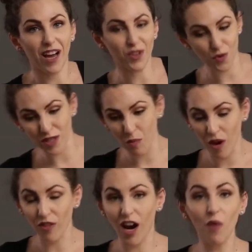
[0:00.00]
I use them
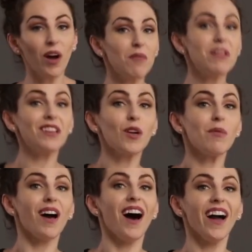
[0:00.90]
whether I want to be a little
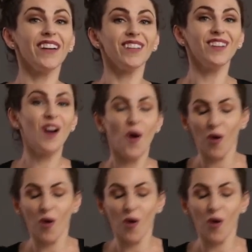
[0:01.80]
bit higher,